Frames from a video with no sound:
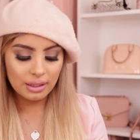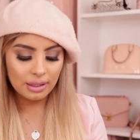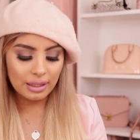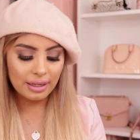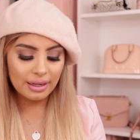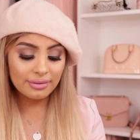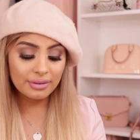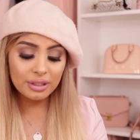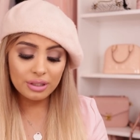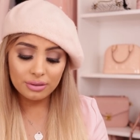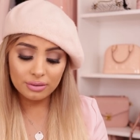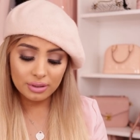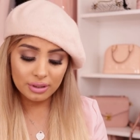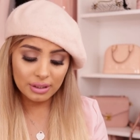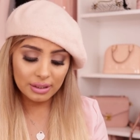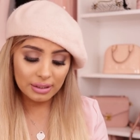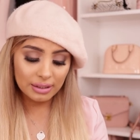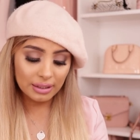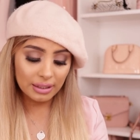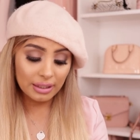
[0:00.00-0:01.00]
I haven't used
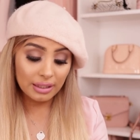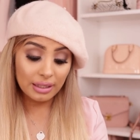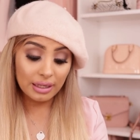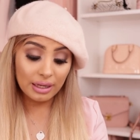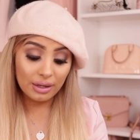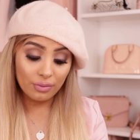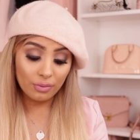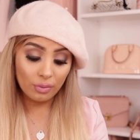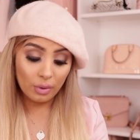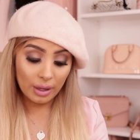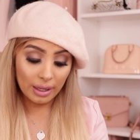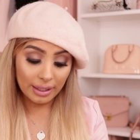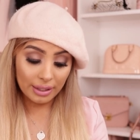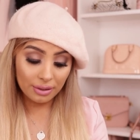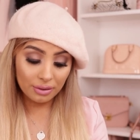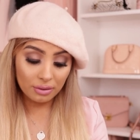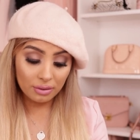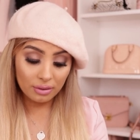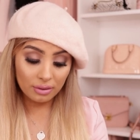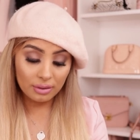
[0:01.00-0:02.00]
these in a
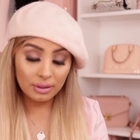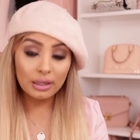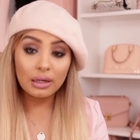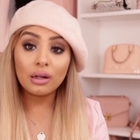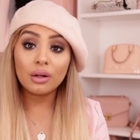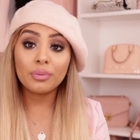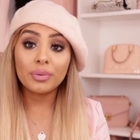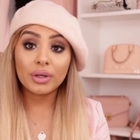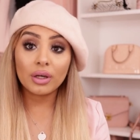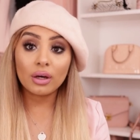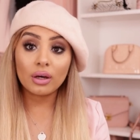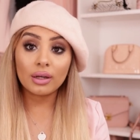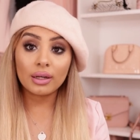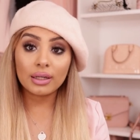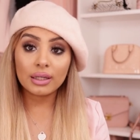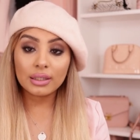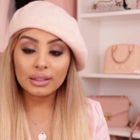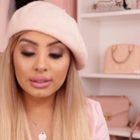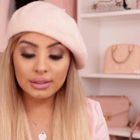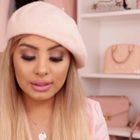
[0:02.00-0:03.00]
while, I'll be
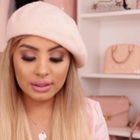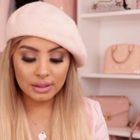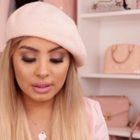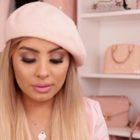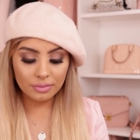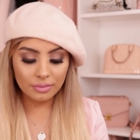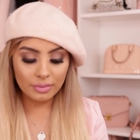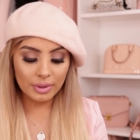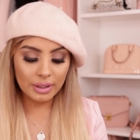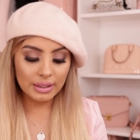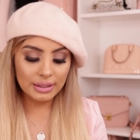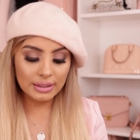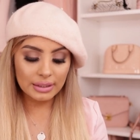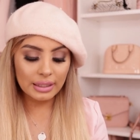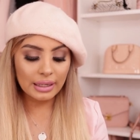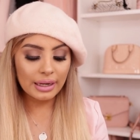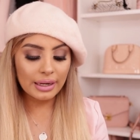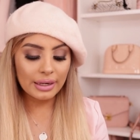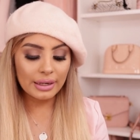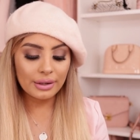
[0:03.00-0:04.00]
honest, but
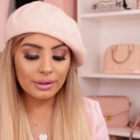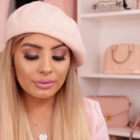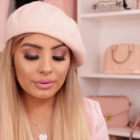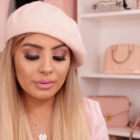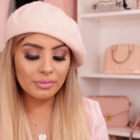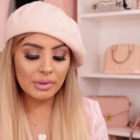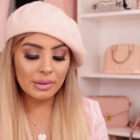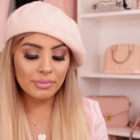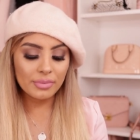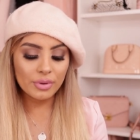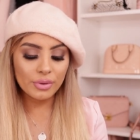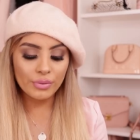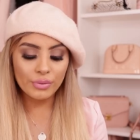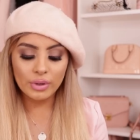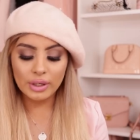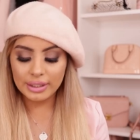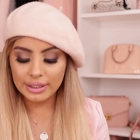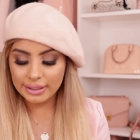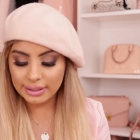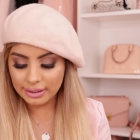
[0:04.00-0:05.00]
I remember
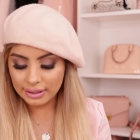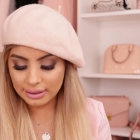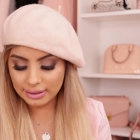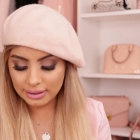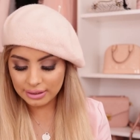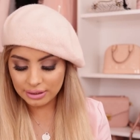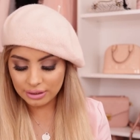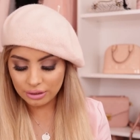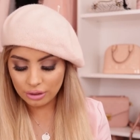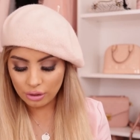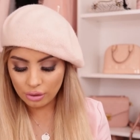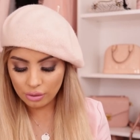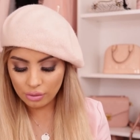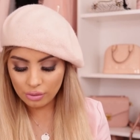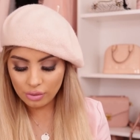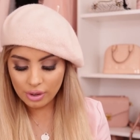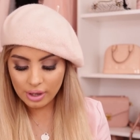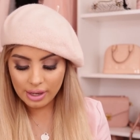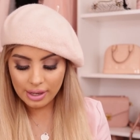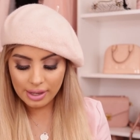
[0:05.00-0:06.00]
wanting these
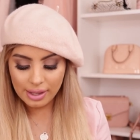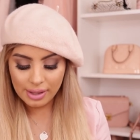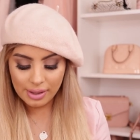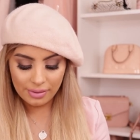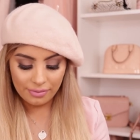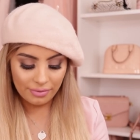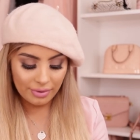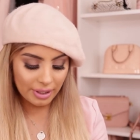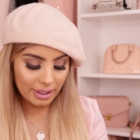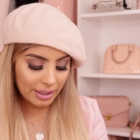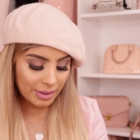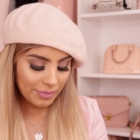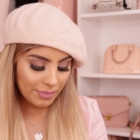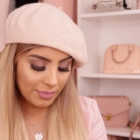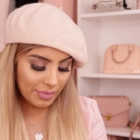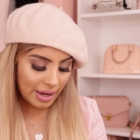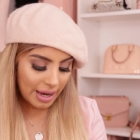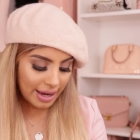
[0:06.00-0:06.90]
so freaking